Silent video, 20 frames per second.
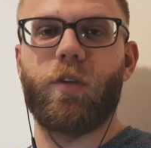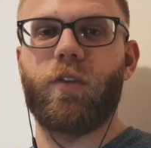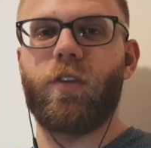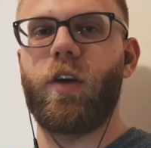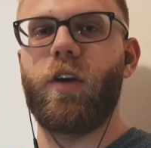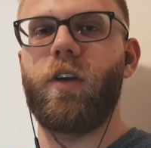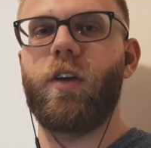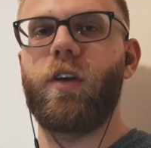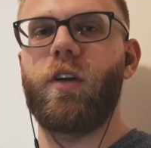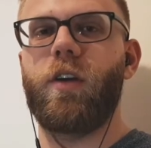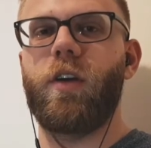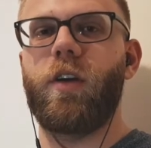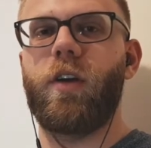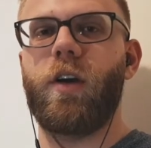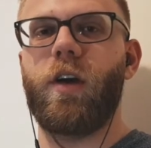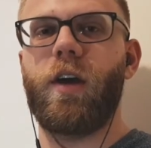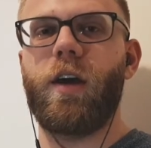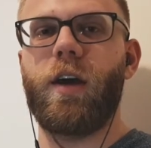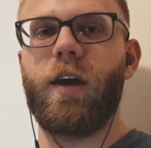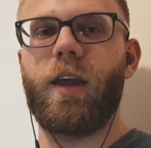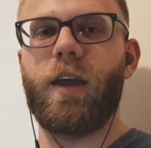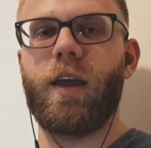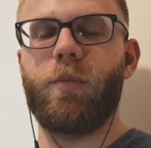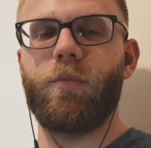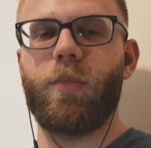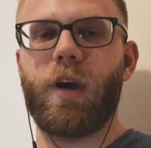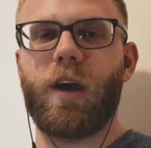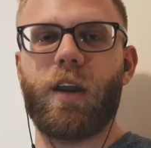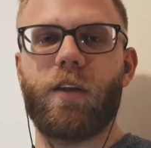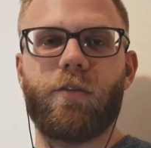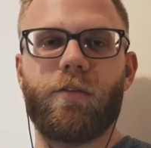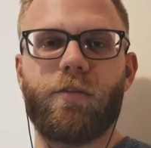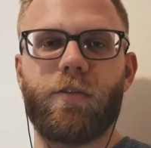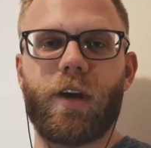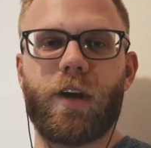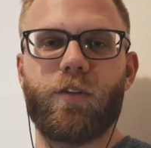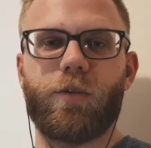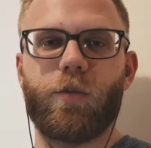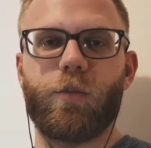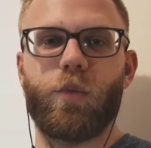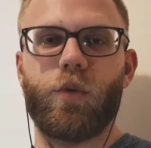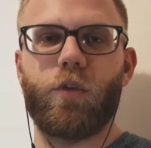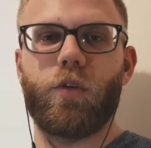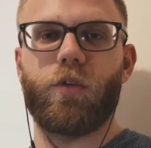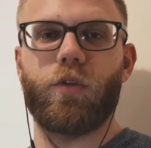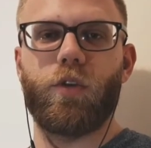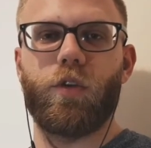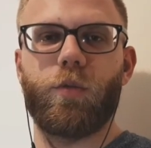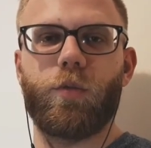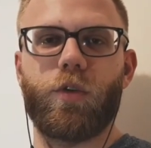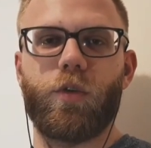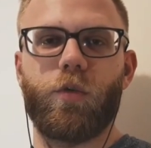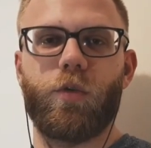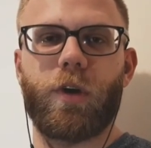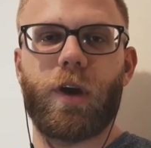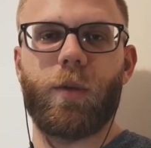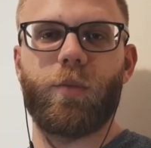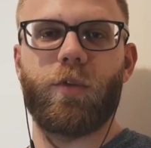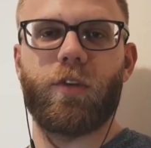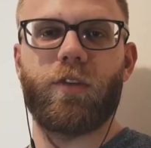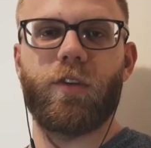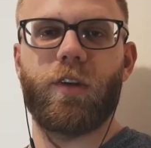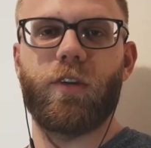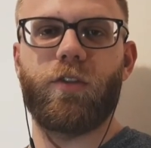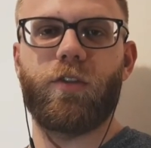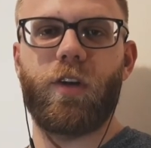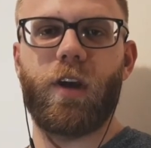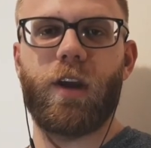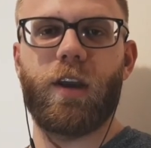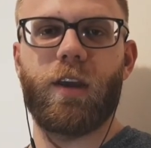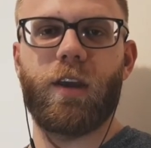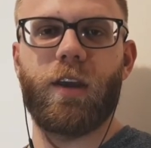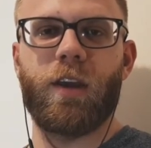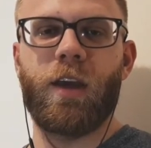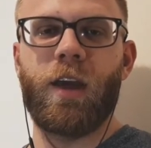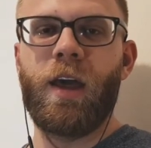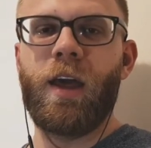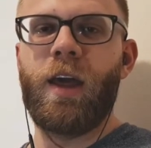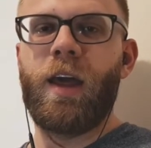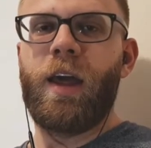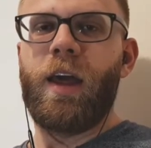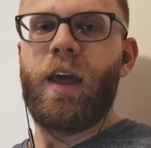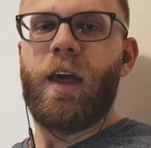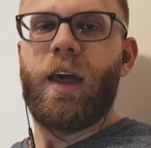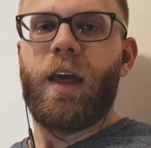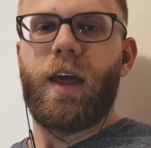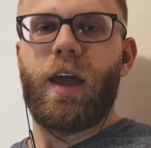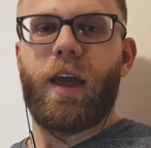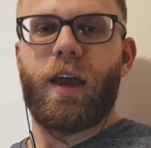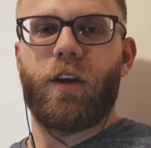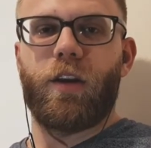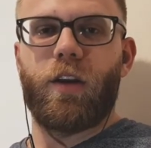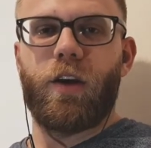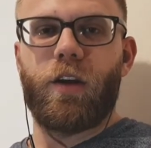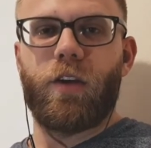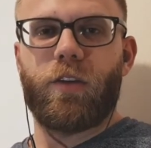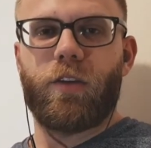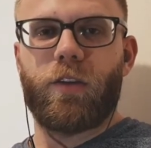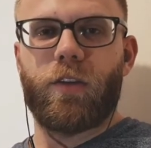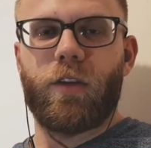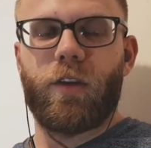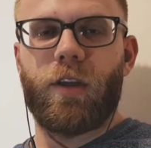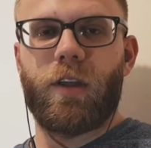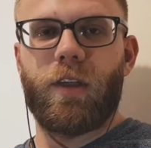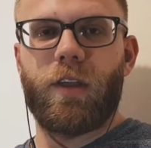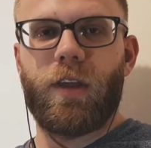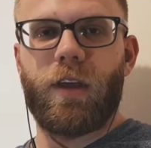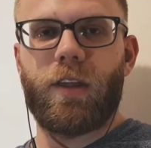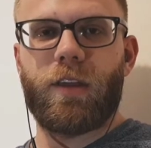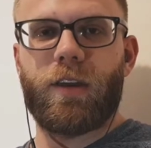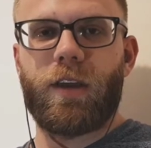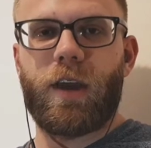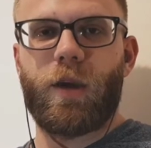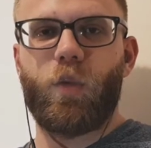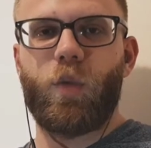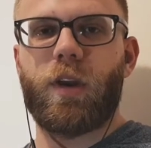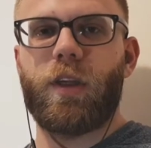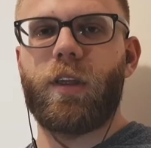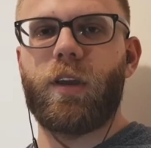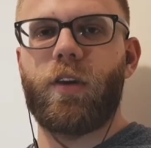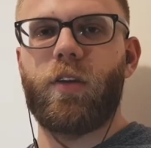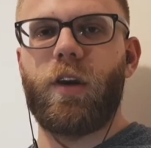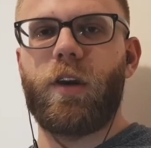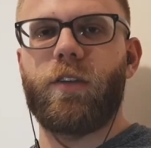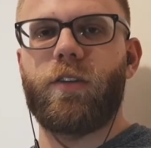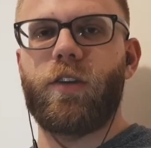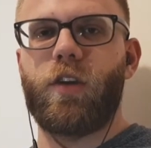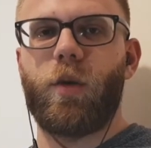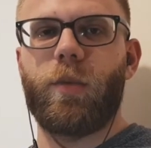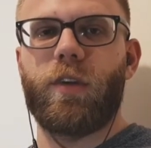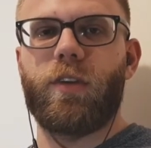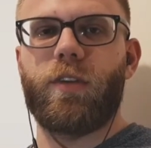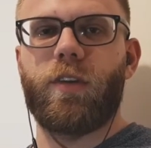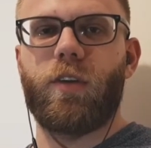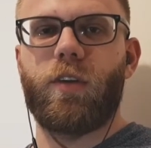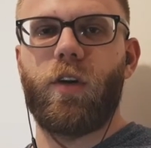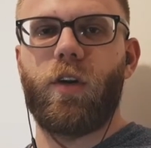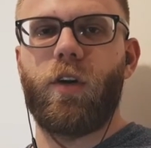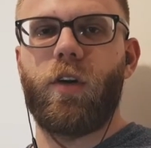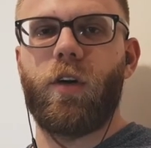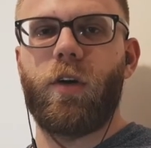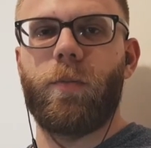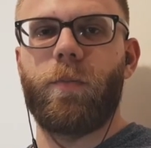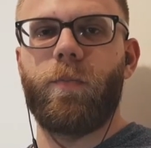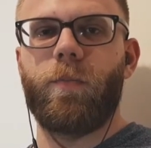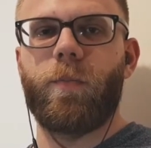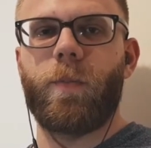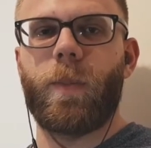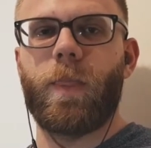So I am part of a Facebook group called Armwrestling Training, and I noticed the other day one of the guys commented on,